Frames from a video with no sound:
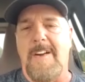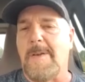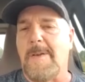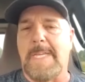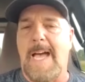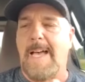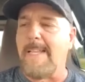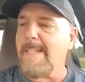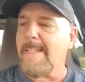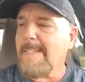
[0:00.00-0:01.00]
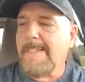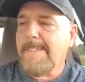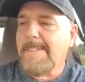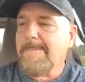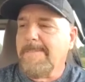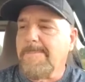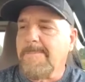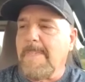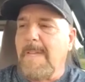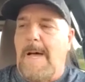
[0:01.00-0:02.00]
And then we got
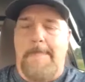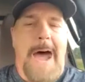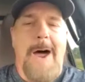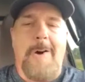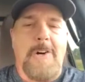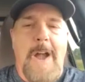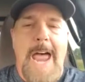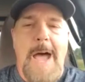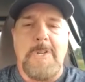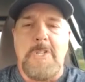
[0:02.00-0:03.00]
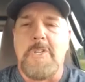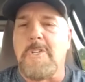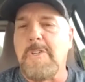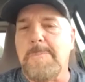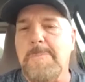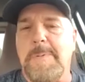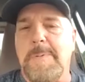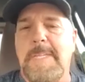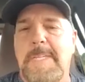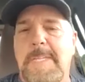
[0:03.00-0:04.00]
a power grab, which could
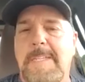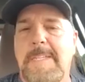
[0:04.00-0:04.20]
be,